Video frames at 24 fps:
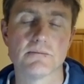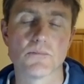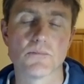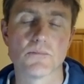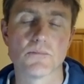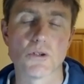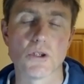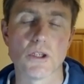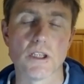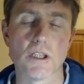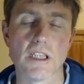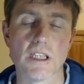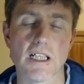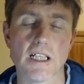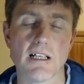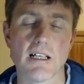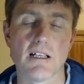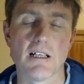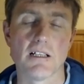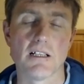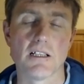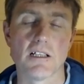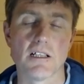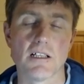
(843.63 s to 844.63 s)
Breathing
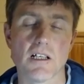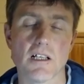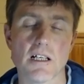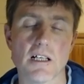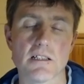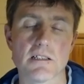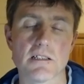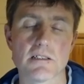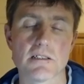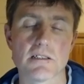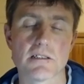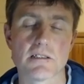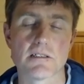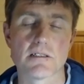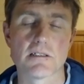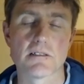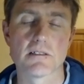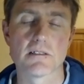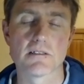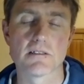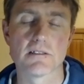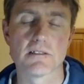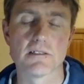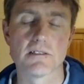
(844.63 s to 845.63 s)
in, nice
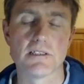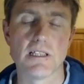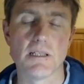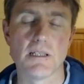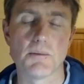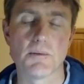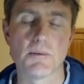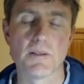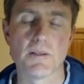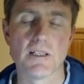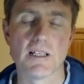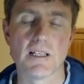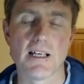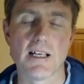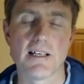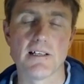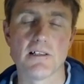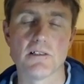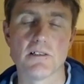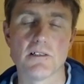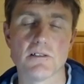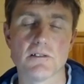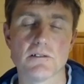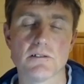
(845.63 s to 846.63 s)
deep
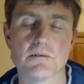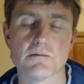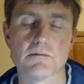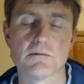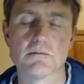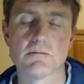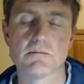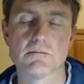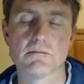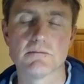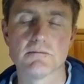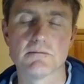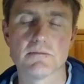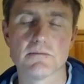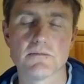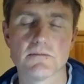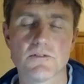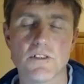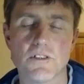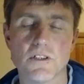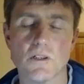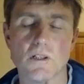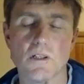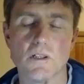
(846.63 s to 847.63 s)
inhale.
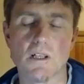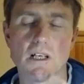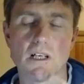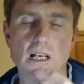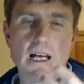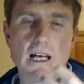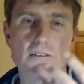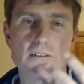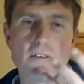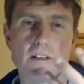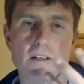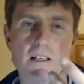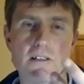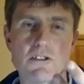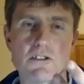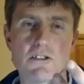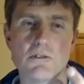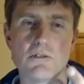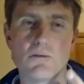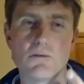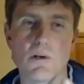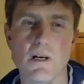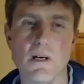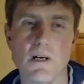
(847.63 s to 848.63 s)
Feel the life energy
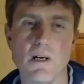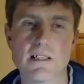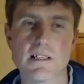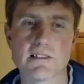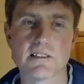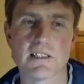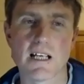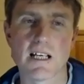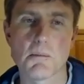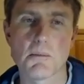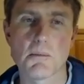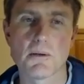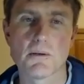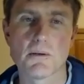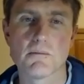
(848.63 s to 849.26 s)
rising up.